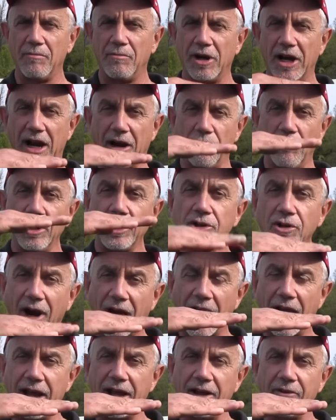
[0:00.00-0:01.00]
But I would
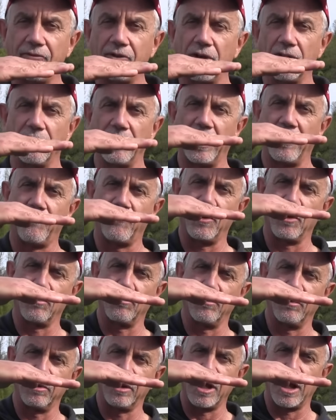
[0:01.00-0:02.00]
try, if you're if
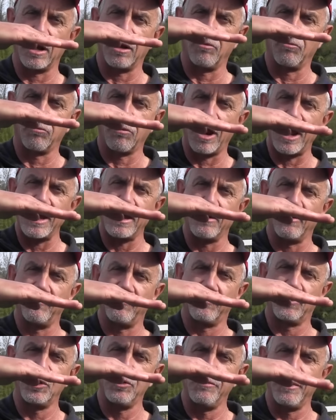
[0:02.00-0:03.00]
you're got a rake
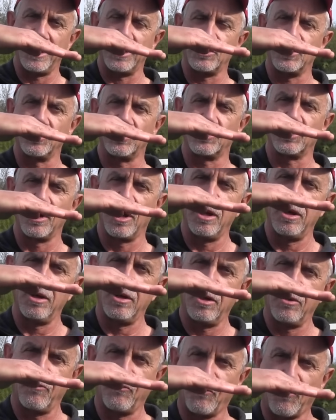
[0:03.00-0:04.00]
of two inches
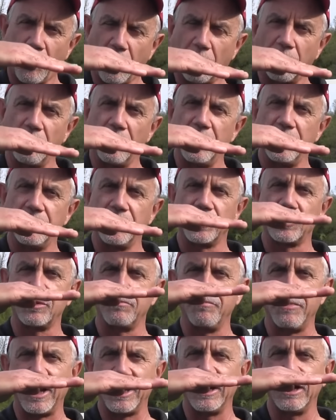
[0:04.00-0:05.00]
forward,
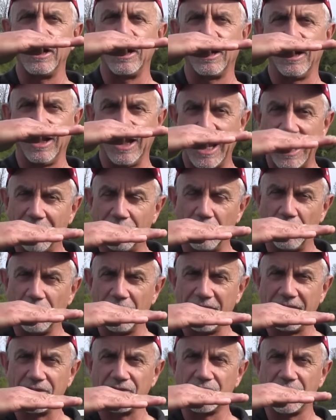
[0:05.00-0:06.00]
just making it level
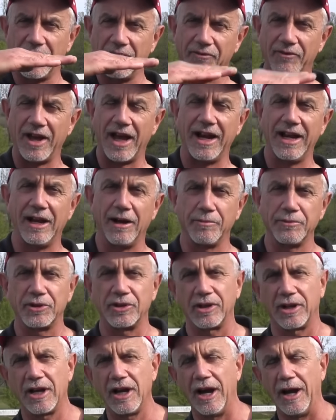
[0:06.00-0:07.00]
and see if that
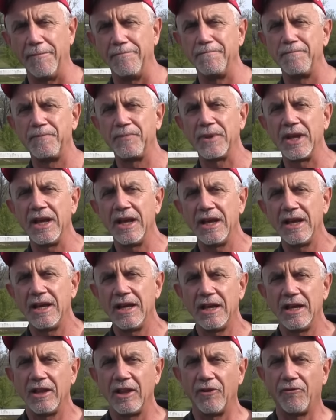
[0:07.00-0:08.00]
helps the cut.
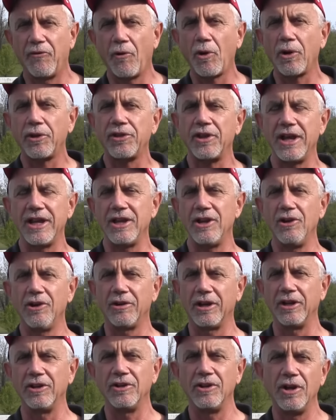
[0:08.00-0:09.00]
The fourth thing you
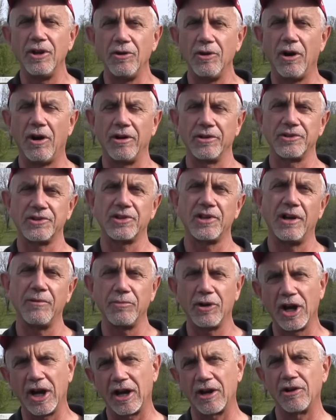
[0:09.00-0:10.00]
can do on
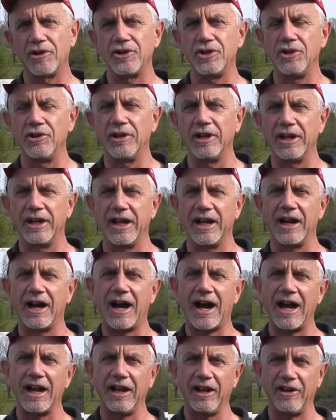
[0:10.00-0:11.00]
some cutters, you can get
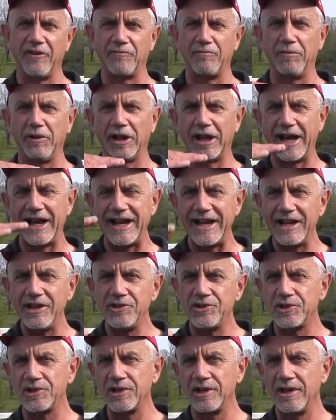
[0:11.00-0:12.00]
high lift
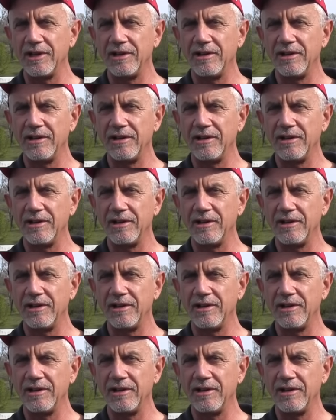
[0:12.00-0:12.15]
blades.